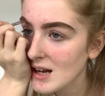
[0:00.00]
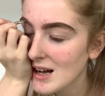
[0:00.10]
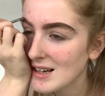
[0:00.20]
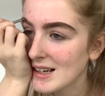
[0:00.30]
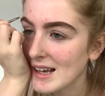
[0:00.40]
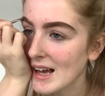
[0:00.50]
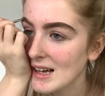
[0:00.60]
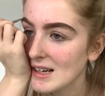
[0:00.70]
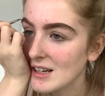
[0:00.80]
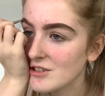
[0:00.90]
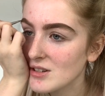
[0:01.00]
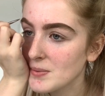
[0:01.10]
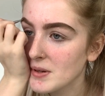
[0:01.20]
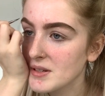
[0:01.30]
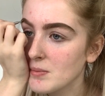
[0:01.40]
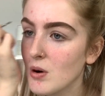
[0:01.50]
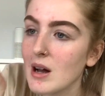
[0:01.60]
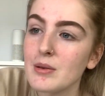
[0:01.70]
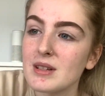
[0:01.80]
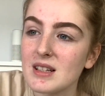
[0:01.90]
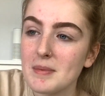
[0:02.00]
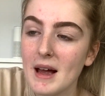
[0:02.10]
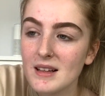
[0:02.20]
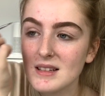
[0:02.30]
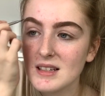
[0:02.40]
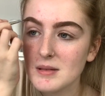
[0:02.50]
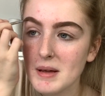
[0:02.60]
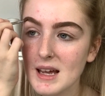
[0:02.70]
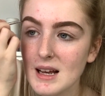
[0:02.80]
And again, it just wasn't what I was expecting it to be.